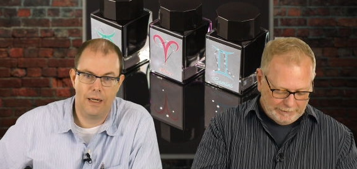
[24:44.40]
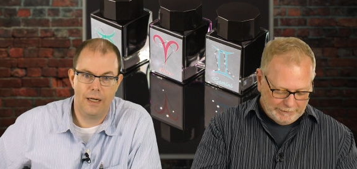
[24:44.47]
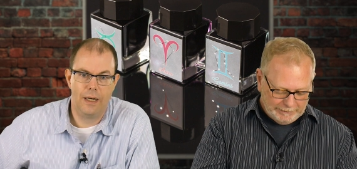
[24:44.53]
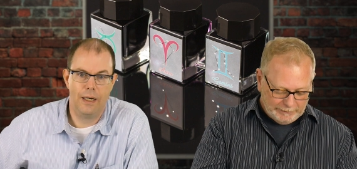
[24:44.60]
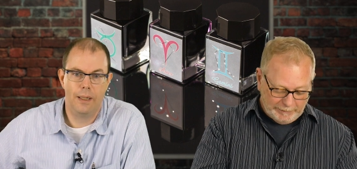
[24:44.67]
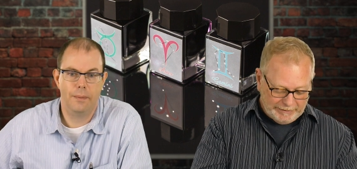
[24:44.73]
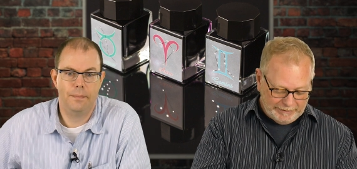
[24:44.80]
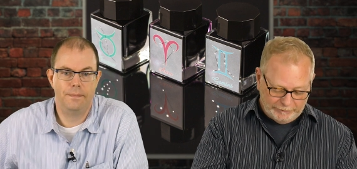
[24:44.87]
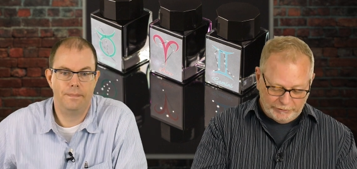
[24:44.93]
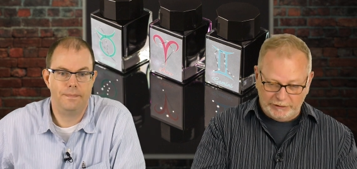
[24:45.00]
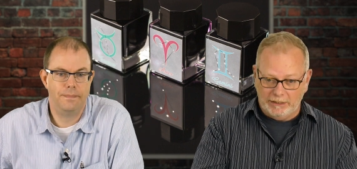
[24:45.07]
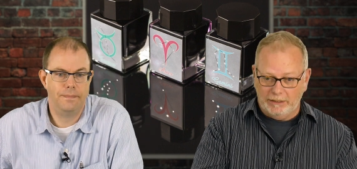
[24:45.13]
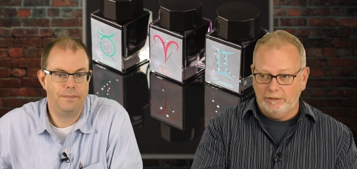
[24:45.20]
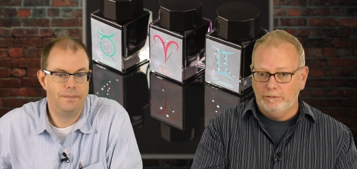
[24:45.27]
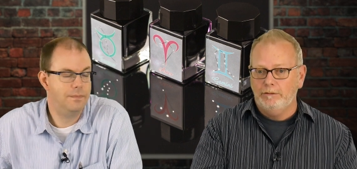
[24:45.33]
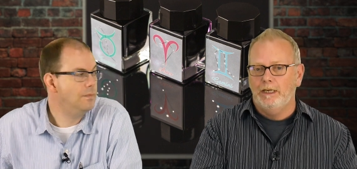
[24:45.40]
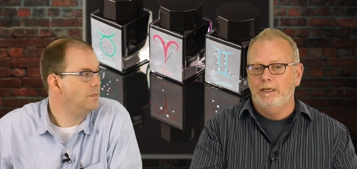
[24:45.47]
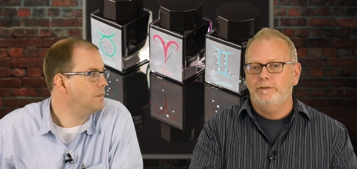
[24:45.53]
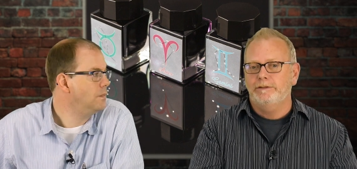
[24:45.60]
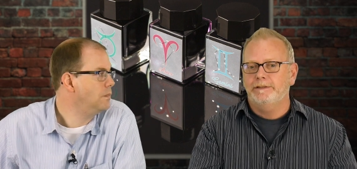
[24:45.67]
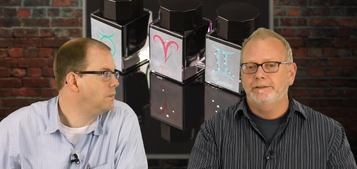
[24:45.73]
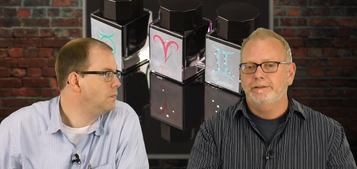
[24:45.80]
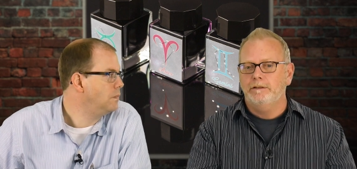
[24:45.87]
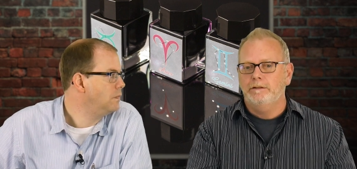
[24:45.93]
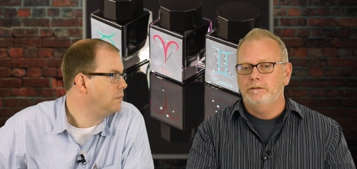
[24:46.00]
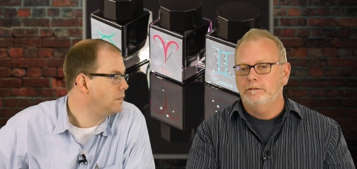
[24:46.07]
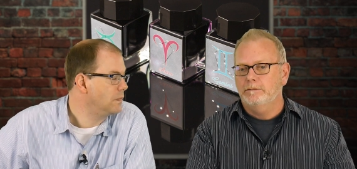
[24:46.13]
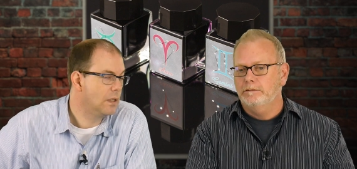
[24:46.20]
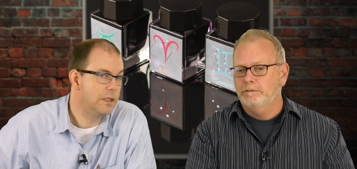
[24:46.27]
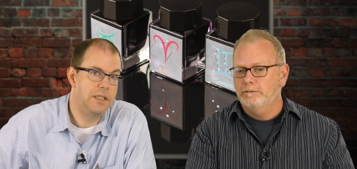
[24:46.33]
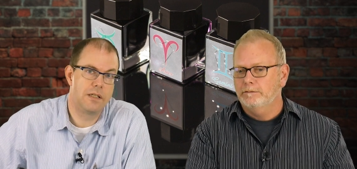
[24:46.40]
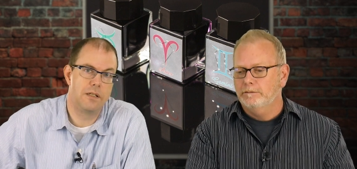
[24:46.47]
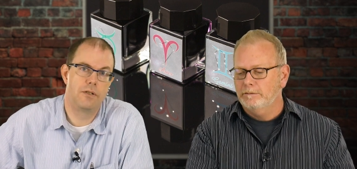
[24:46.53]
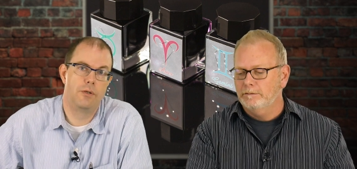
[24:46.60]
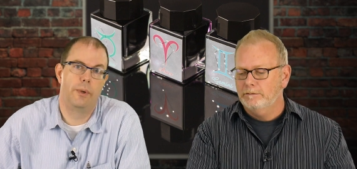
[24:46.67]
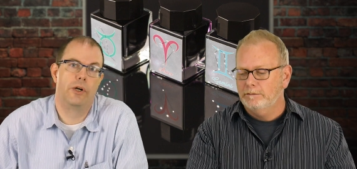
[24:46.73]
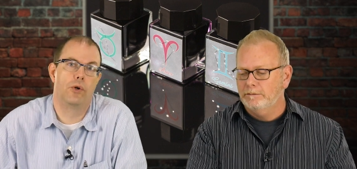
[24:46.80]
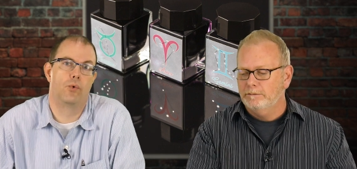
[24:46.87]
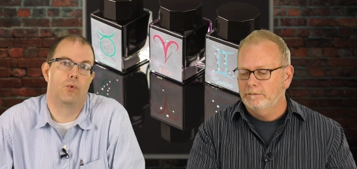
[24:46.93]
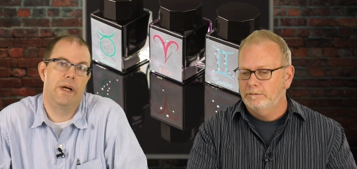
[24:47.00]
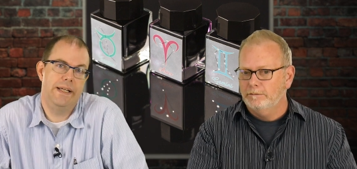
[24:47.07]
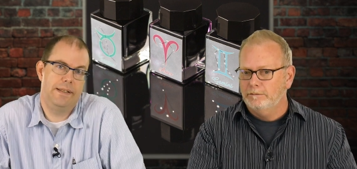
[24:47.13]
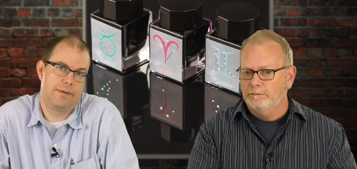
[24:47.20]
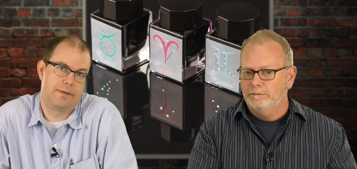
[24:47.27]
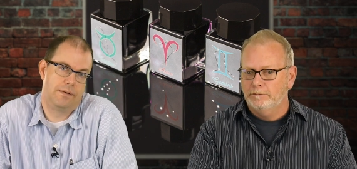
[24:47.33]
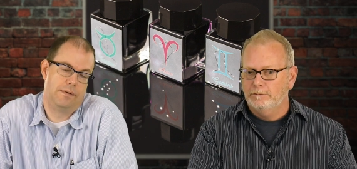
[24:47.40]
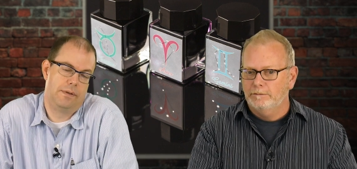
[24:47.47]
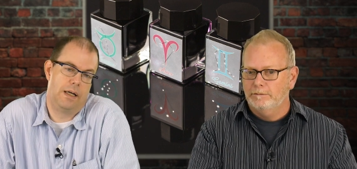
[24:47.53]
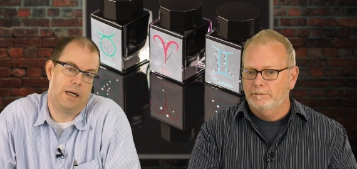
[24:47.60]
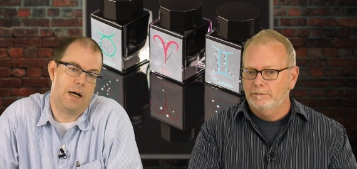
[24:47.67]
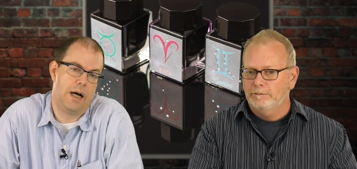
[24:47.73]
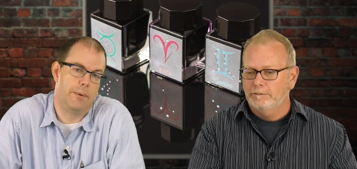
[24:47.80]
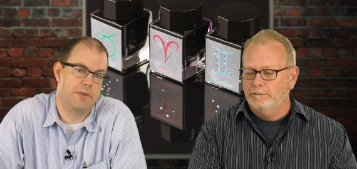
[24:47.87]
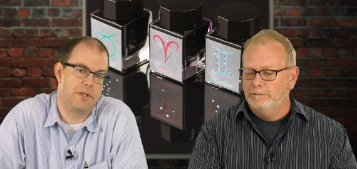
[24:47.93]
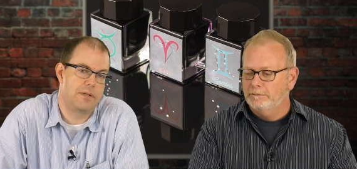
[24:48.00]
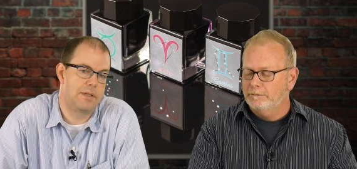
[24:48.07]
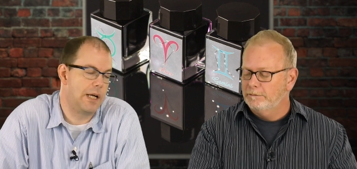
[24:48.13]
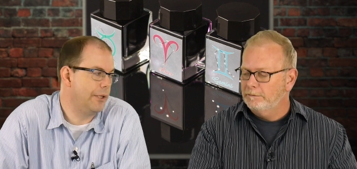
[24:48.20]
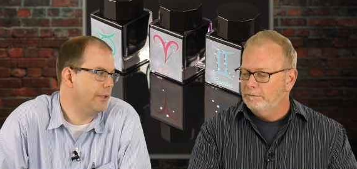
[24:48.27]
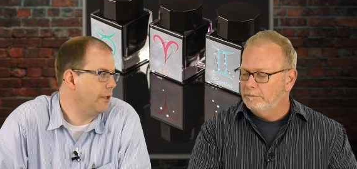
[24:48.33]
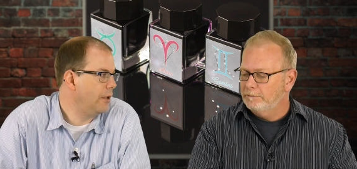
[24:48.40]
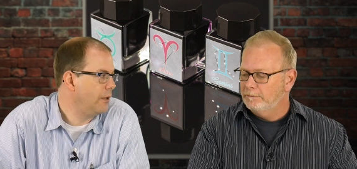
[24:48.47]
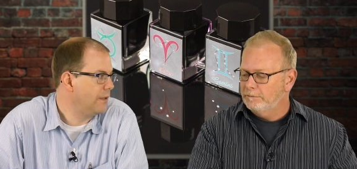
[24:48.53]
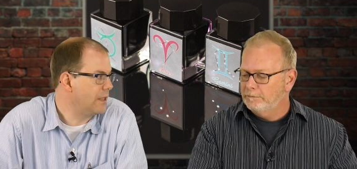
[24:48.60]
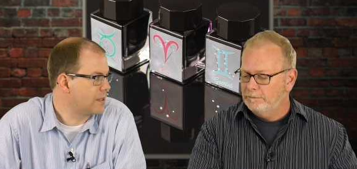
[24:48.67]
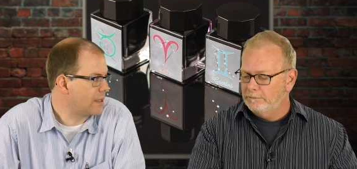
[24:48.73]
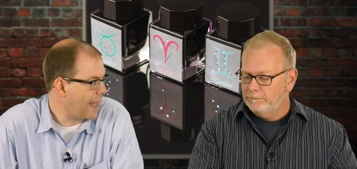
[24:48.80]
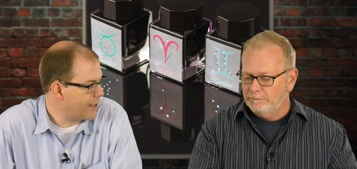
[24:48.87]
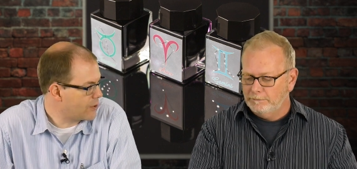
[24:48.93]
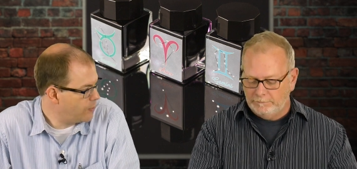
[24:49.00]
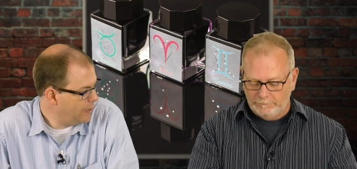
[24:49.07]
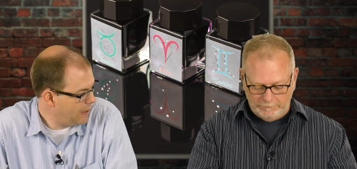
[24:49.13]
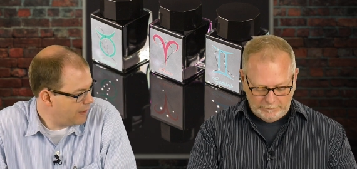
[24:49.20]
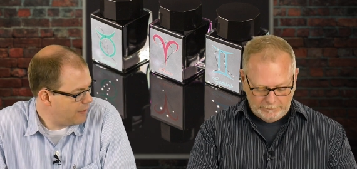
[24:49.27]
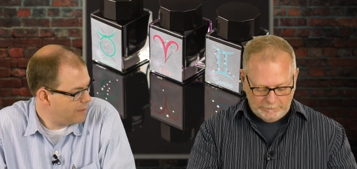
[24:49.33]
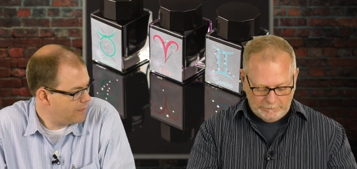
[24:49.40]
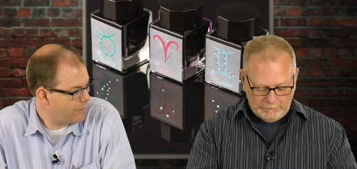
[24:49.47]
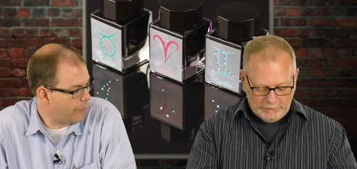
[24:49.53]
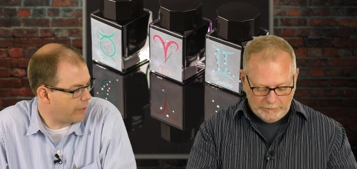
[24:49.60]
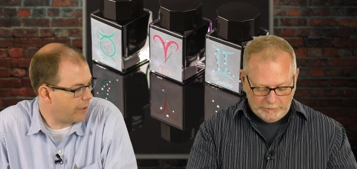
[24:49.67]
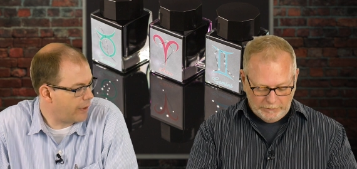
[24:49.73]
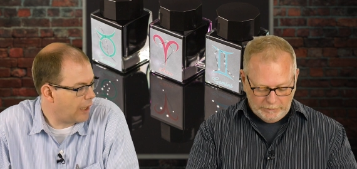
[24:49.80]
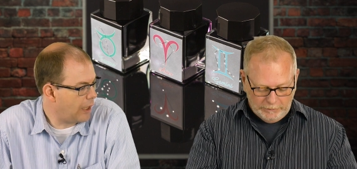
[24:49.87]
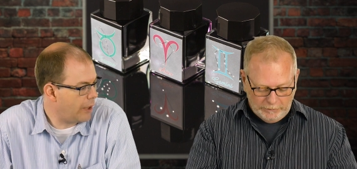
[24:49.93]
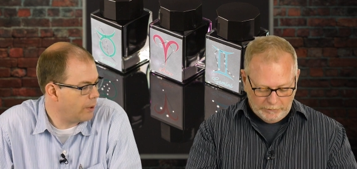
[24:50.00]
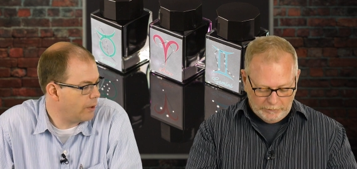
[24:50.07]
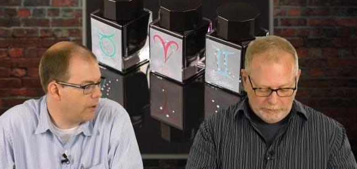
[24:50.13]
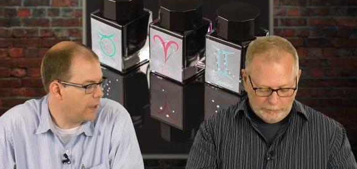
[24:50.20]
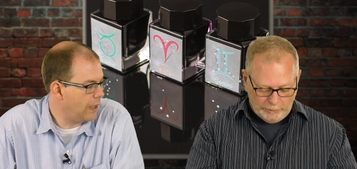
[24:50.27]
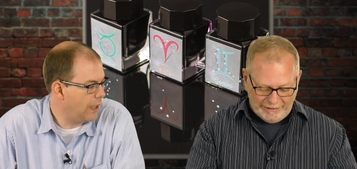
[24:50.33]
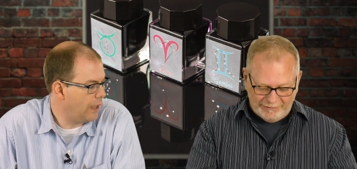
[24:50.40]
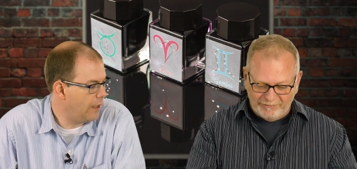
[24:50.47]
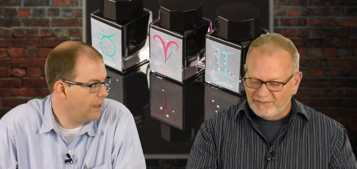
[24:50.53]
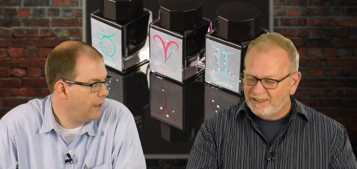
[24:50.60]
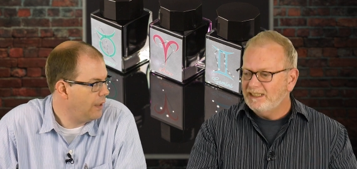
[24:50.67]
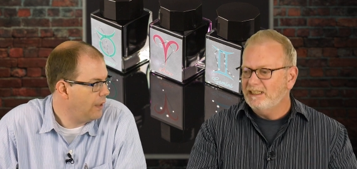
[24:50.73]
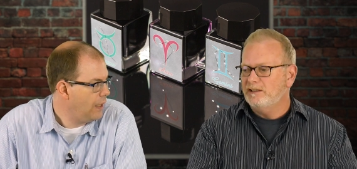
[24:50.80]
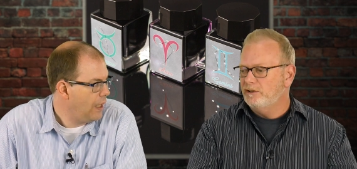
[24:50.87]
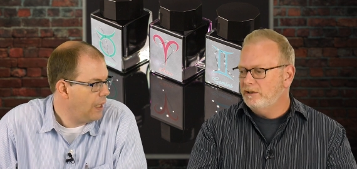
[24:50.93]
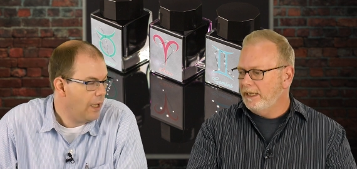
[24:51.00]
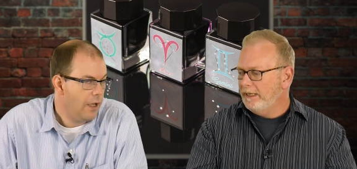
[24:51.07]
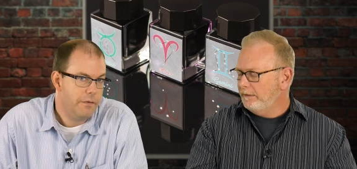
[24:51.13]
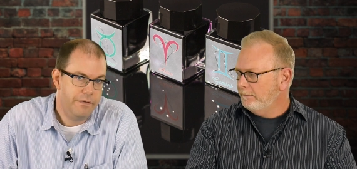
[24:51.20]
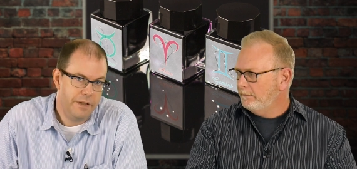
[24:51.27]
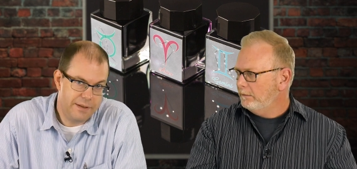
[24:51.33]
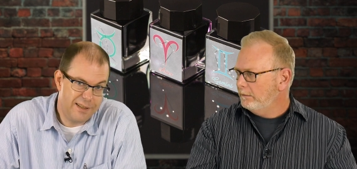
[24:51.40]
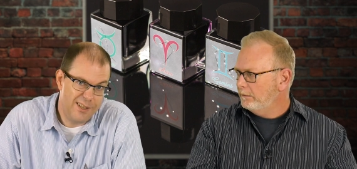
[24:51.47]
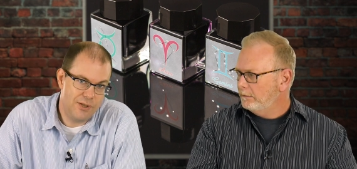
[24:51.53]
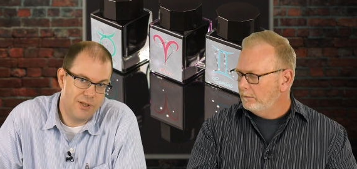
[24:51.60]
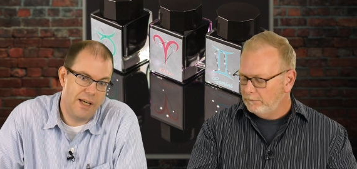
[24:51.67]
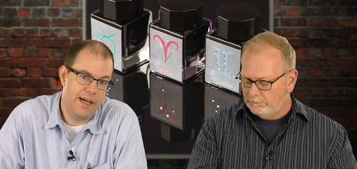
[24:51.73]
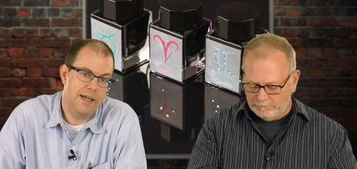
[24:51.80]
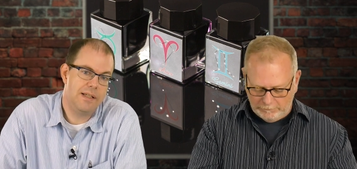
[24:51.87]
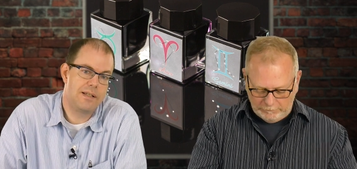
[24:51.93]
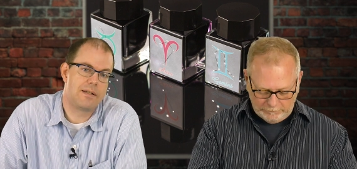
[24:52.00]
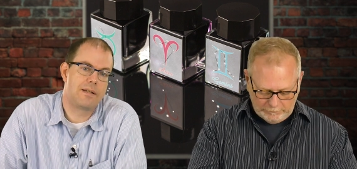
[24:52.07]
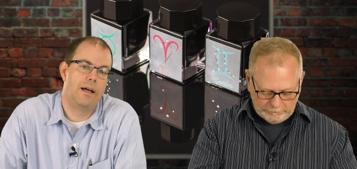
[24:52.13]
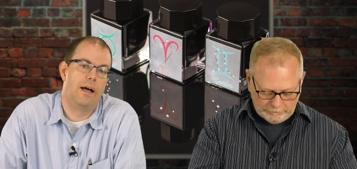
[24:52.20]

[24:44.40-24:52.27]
Speaker 1: Speaking of Chicago, how is Lisa?
Speaker 2: Lisa's doing great. I was just down there this last weekend for our...
Speaker 1: You had vintage days. Vintage days,